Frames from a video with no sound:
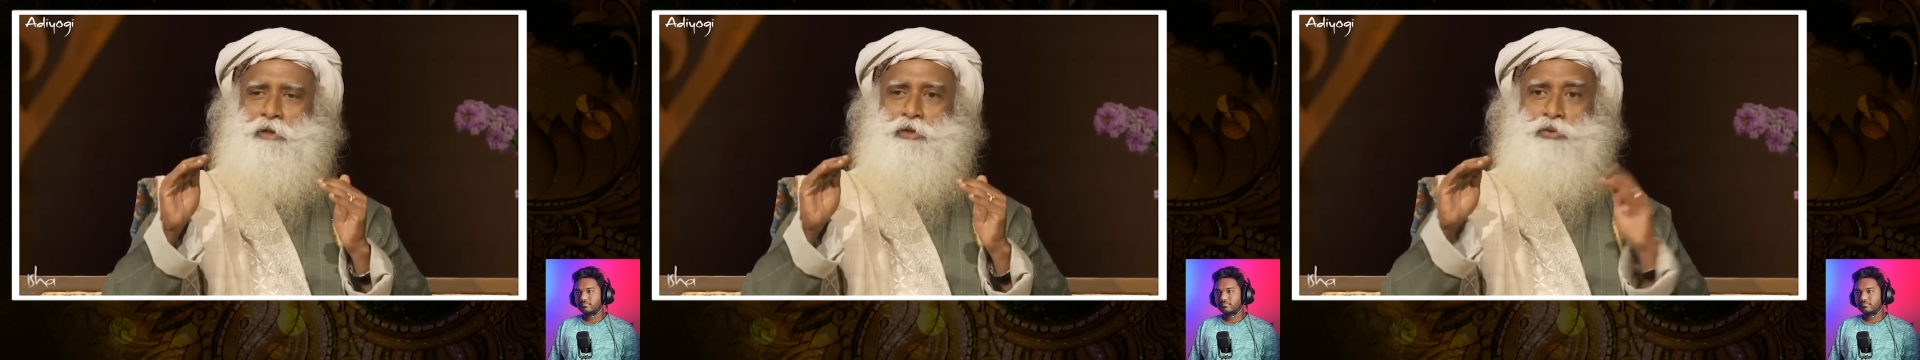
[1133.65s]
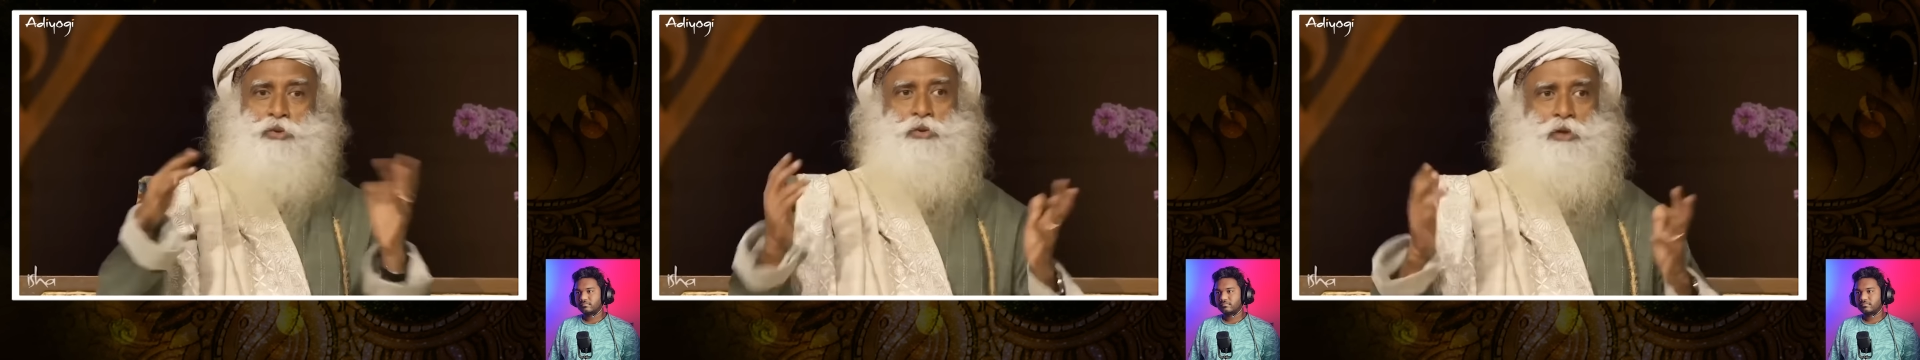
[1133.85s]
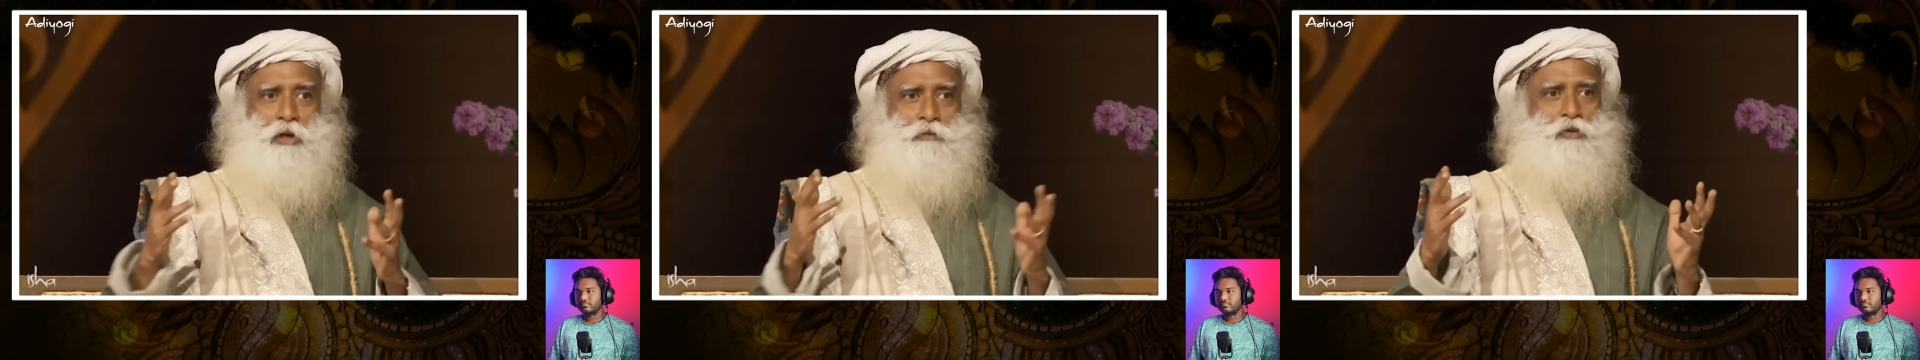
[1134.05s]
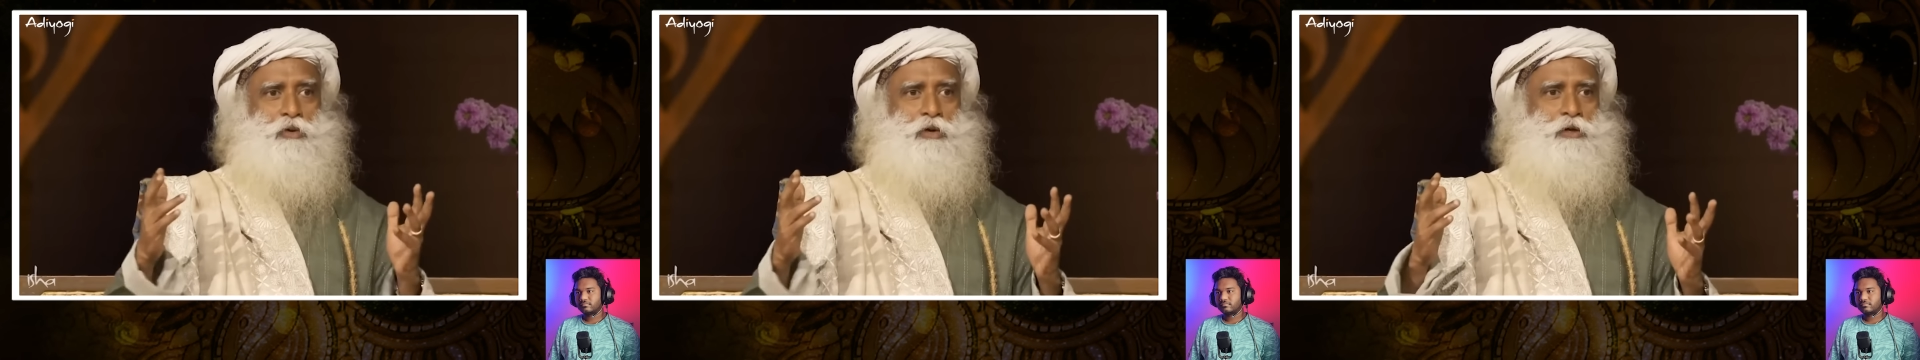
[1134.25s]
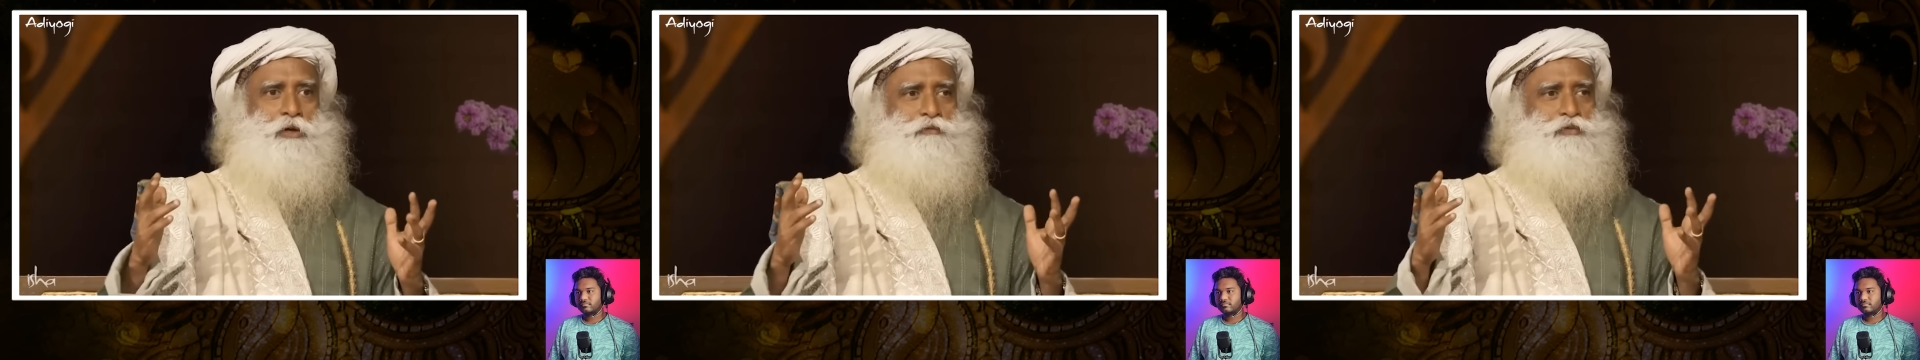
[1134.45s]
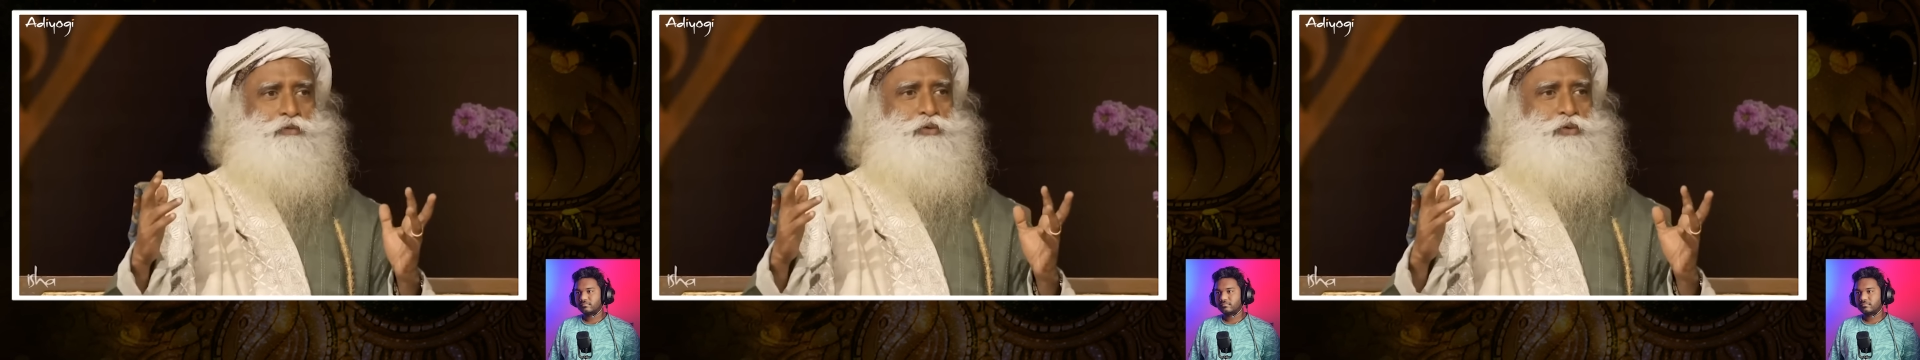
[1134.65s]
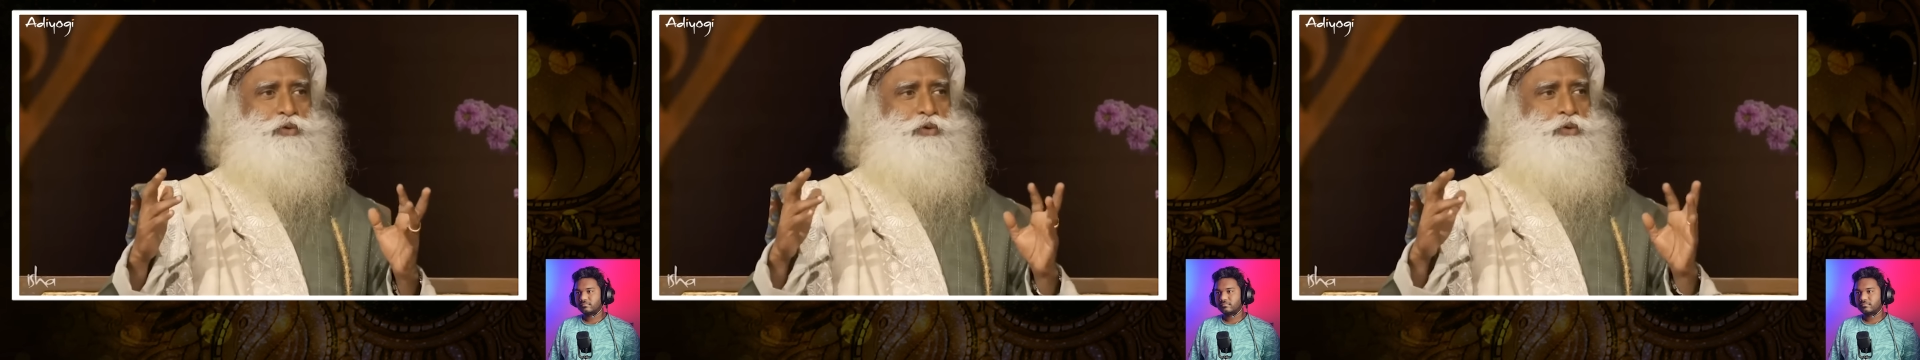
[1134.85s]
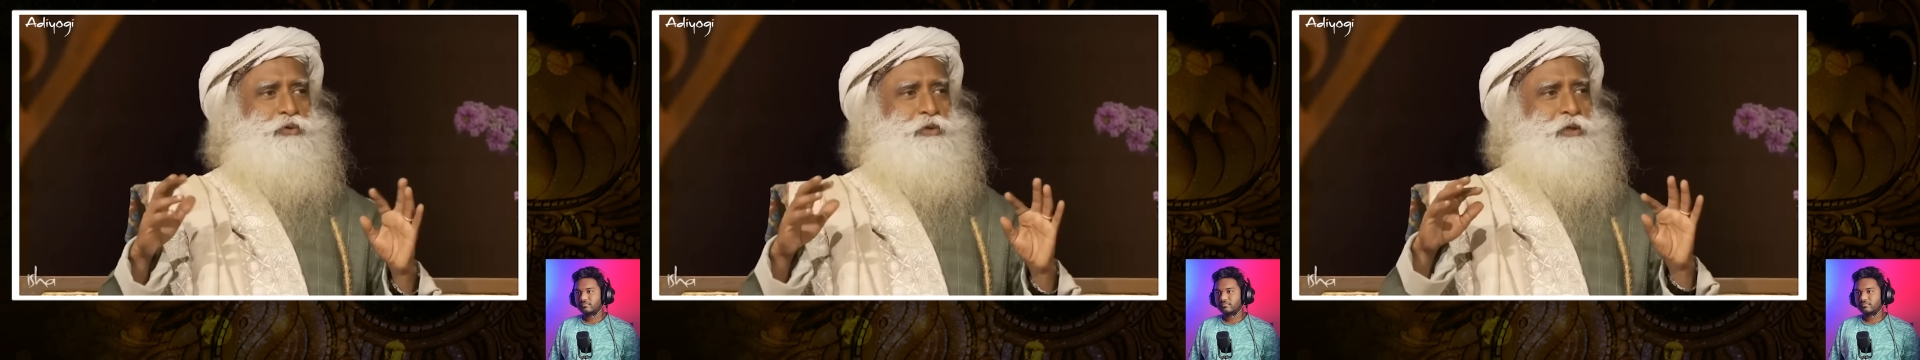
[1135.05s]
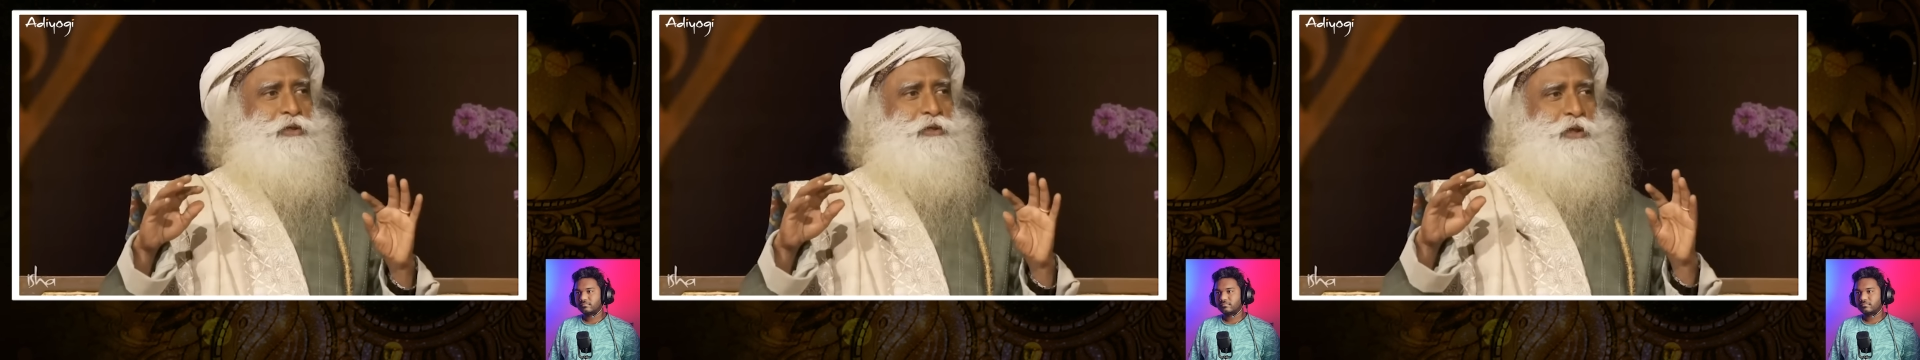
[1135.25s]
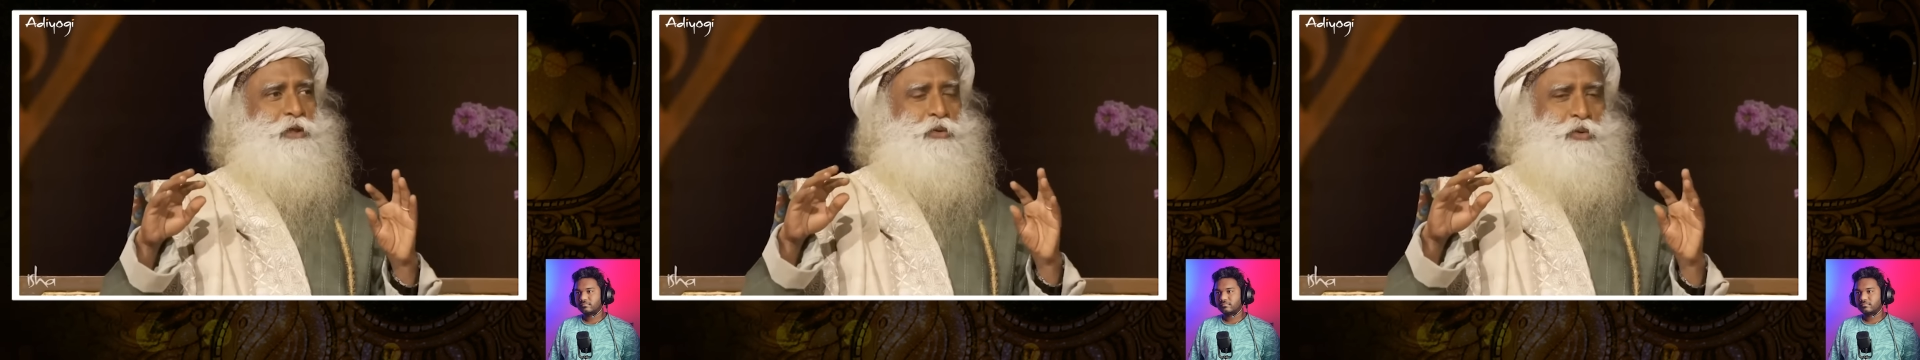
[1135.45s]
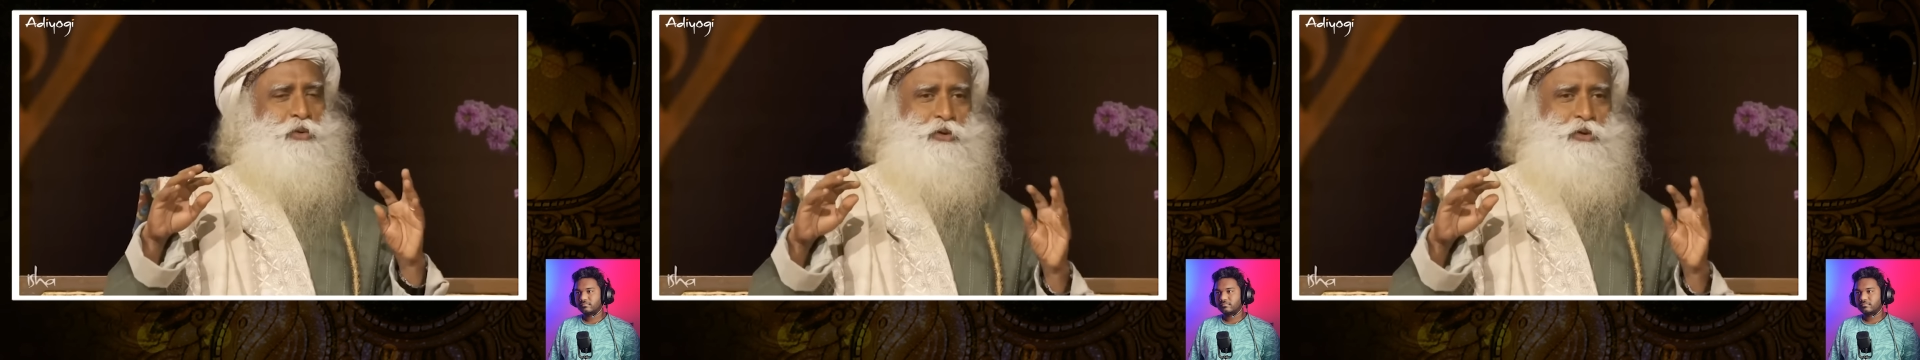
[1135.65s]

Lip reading: So now you're confused, you think Sadhguru